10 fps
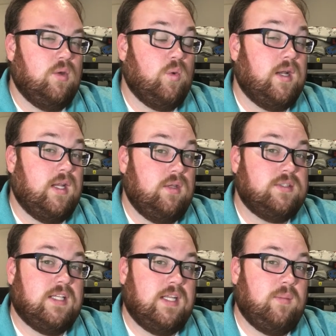when I do
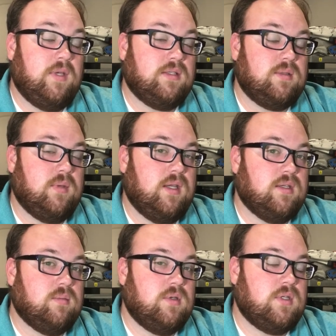send emails to my
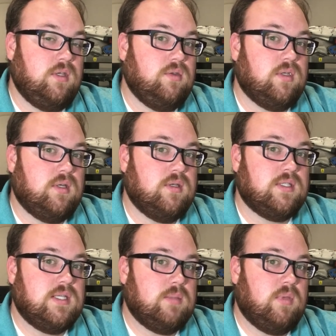customers, it usually
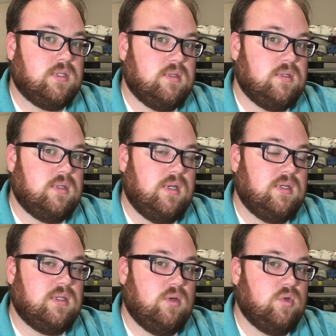turns into business. I
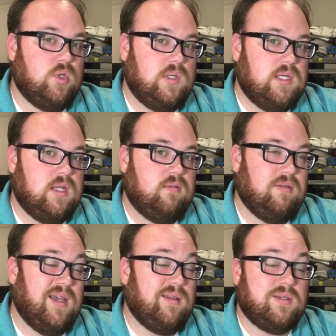just don't do it enough.
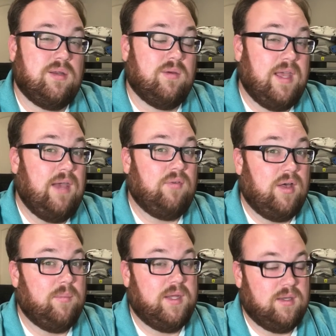I also don't have
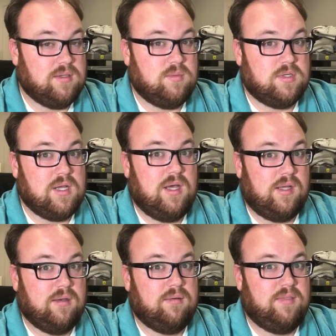all my customers
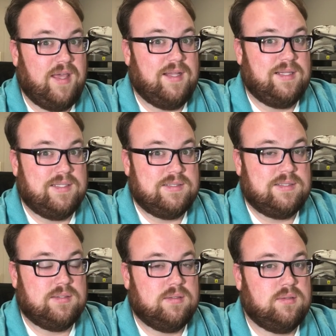on that
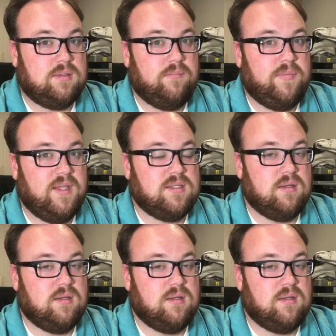list. So that's